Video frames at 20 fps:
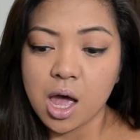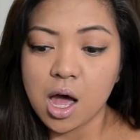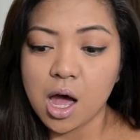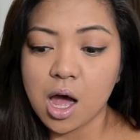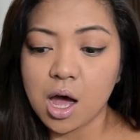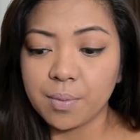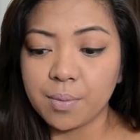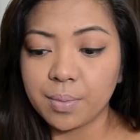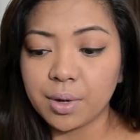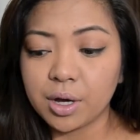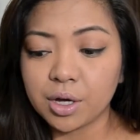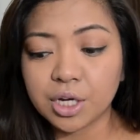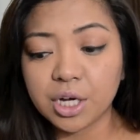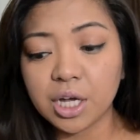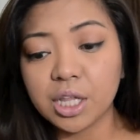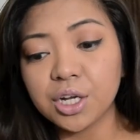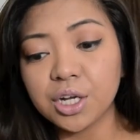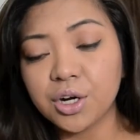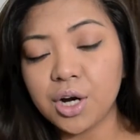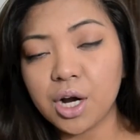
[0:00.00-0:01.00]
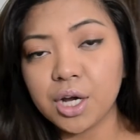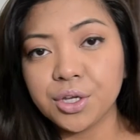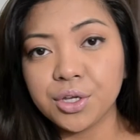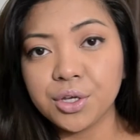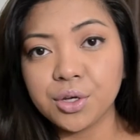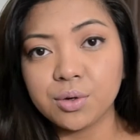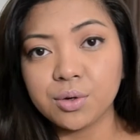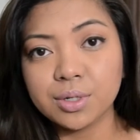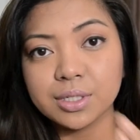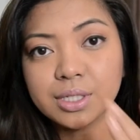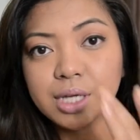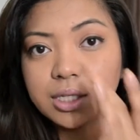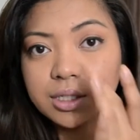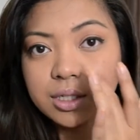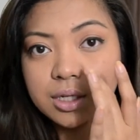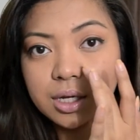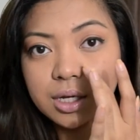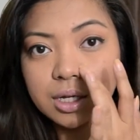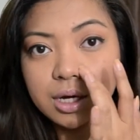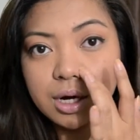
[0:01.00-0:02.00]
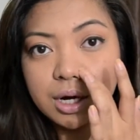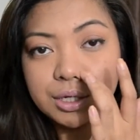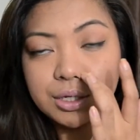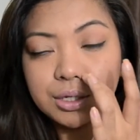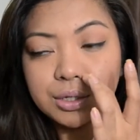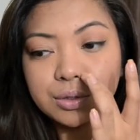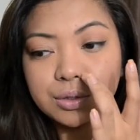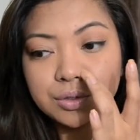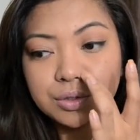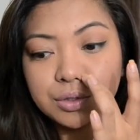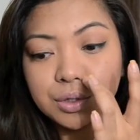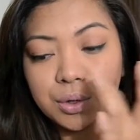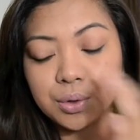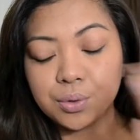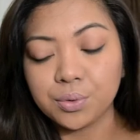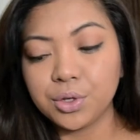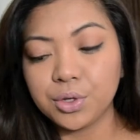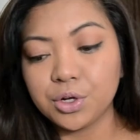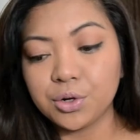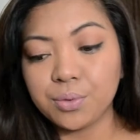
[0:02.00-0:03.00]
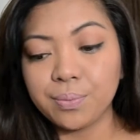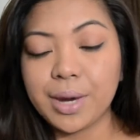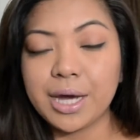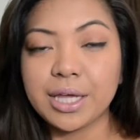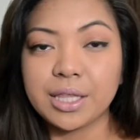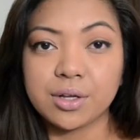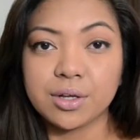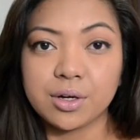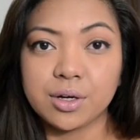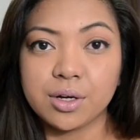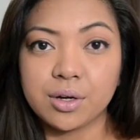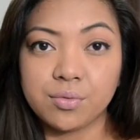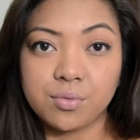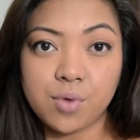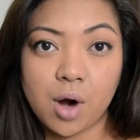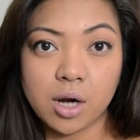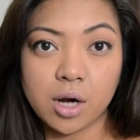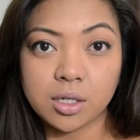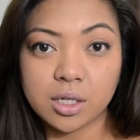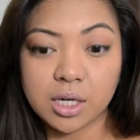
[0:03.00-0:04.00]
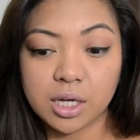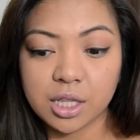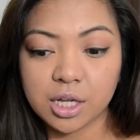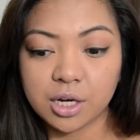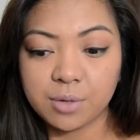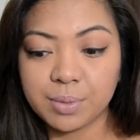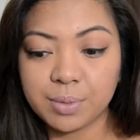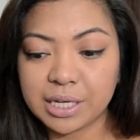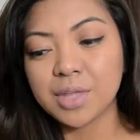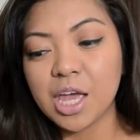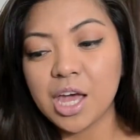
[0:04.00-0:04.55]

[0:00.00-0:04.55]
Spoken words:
a color on you or test a color on you so you don't buy the wrong color.